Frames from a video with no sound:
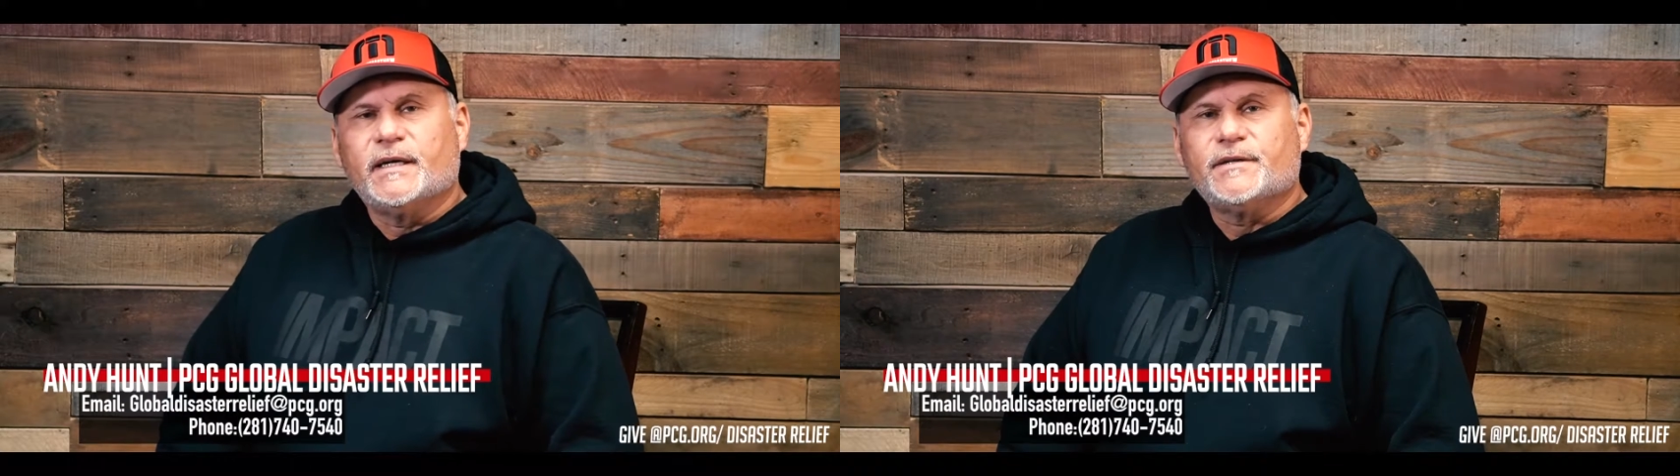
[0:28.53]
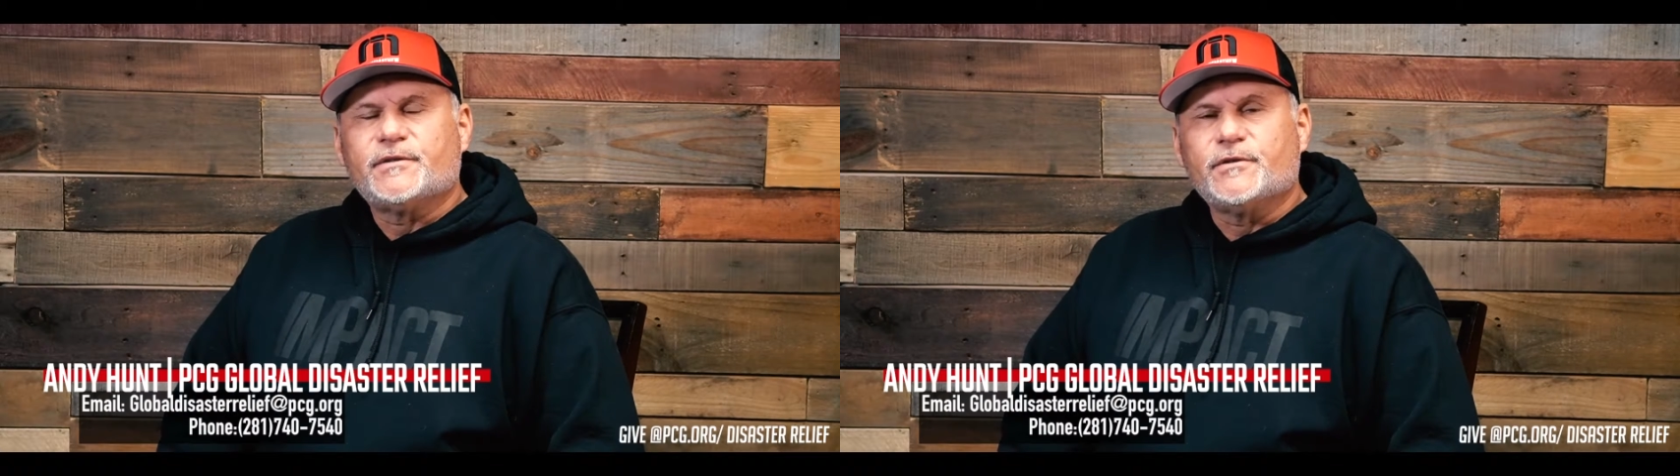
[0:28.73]

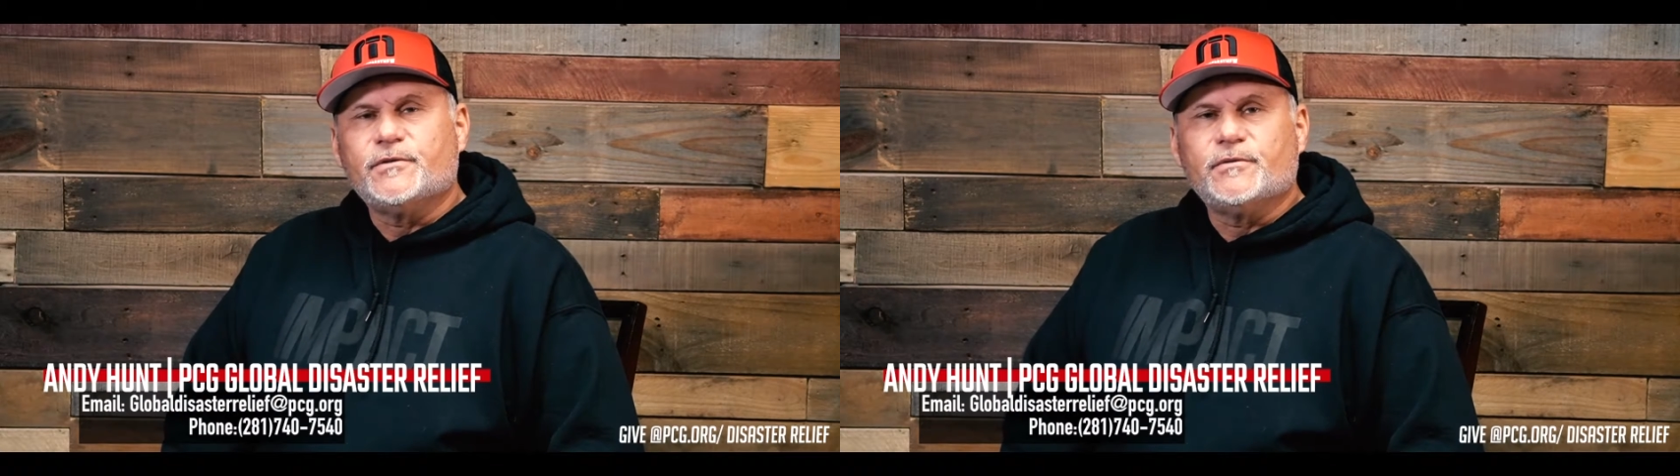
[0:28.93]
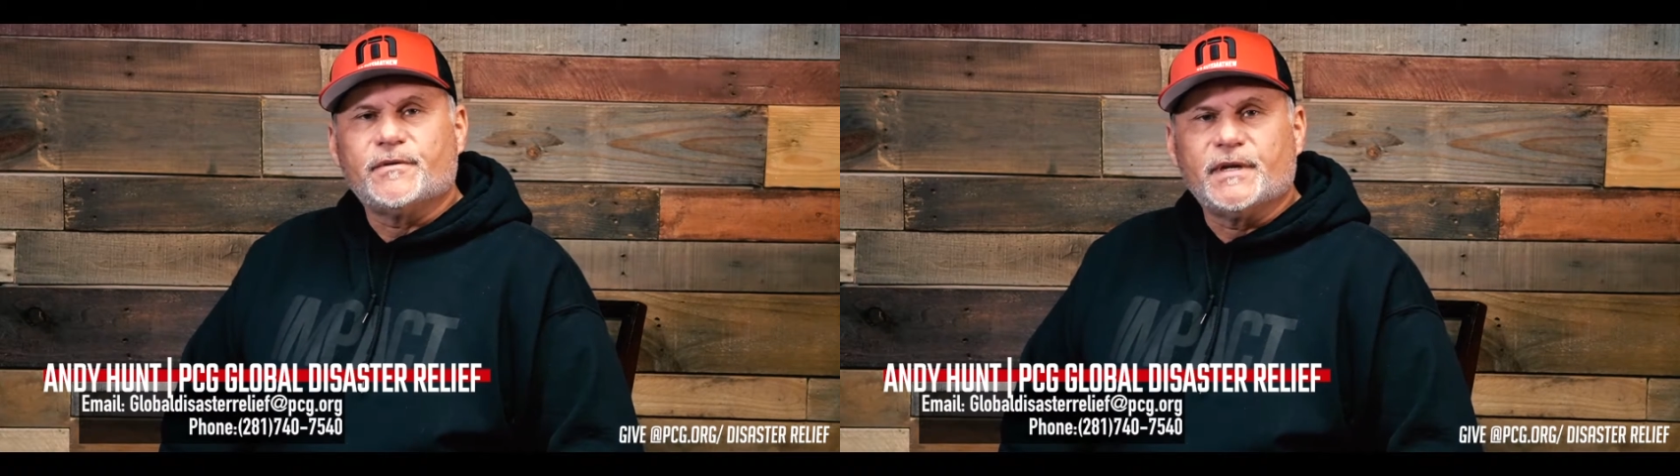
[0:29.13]

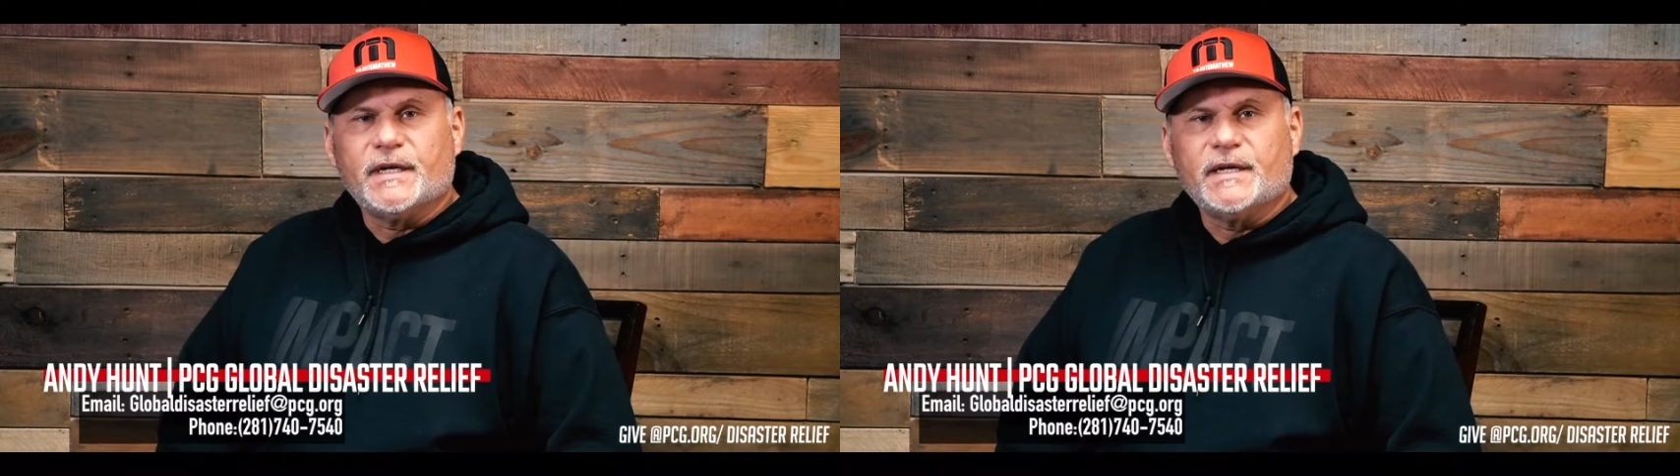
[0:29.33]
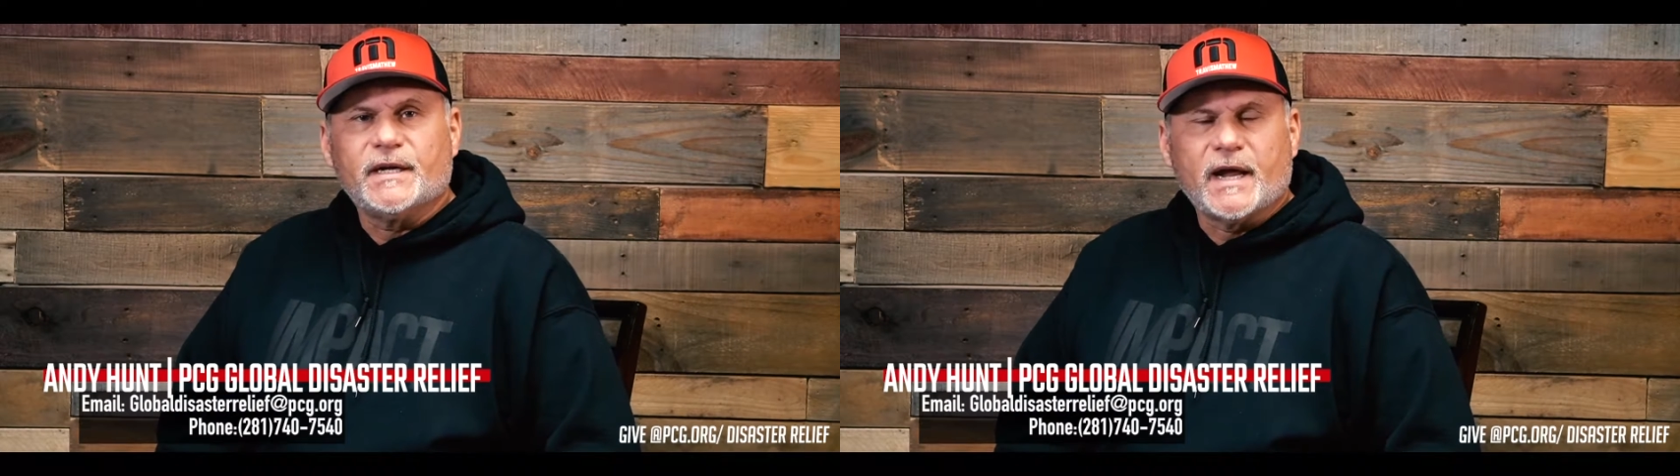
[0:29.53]
into the
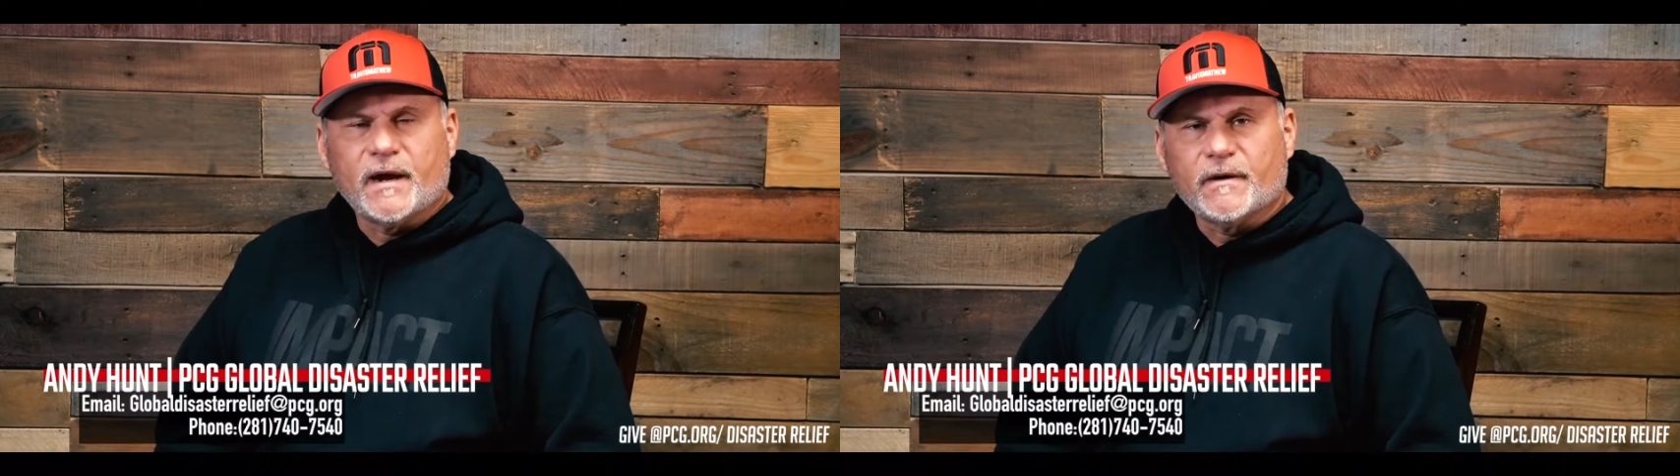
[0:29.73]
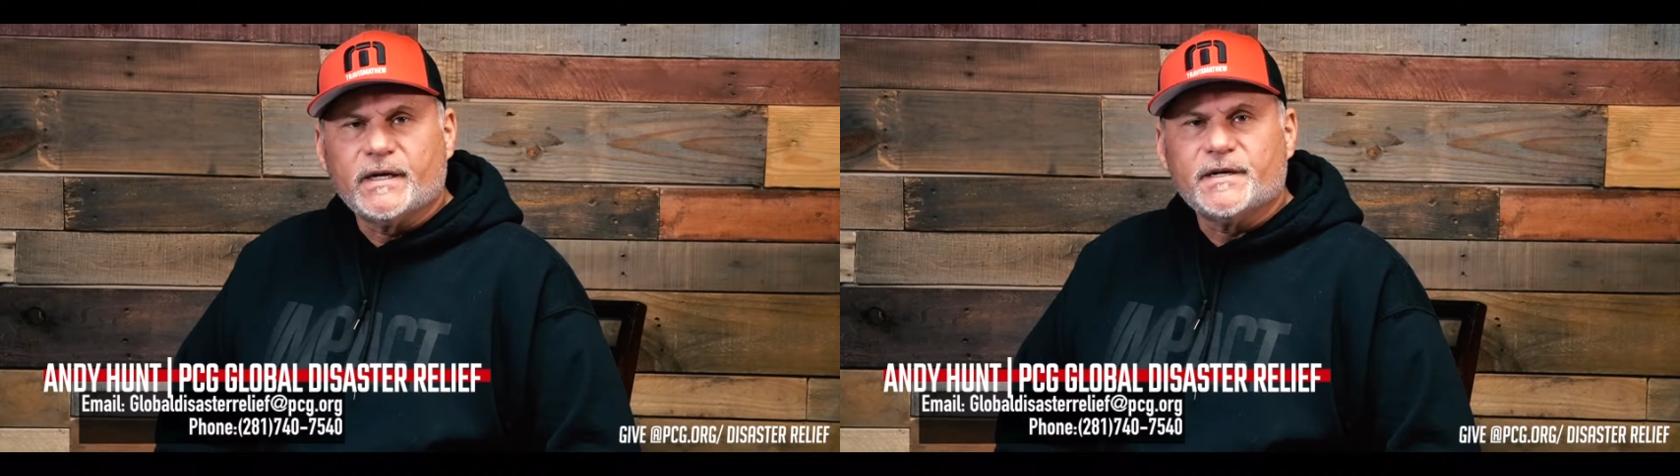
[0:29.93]
needed
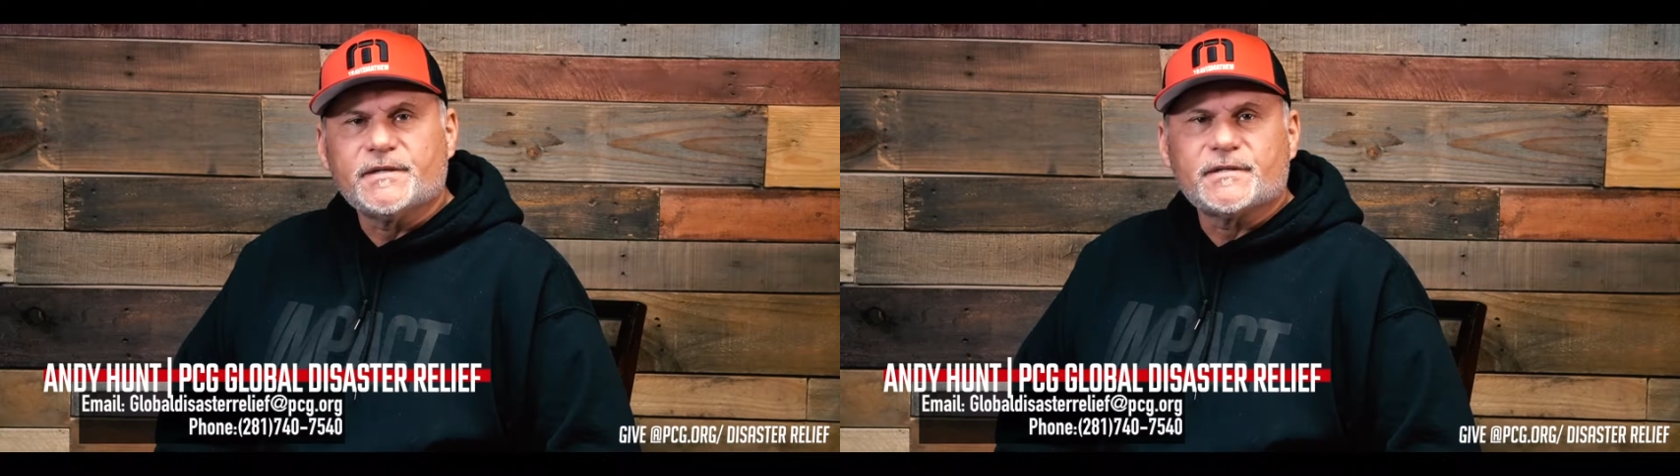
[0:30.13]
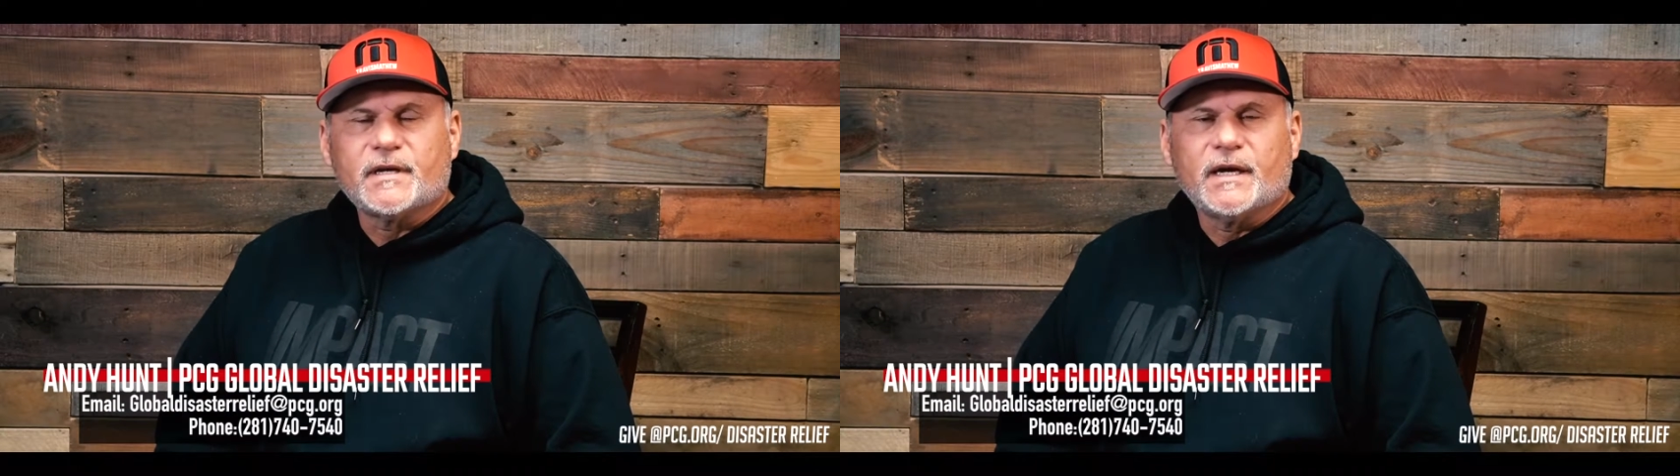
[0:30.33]
areas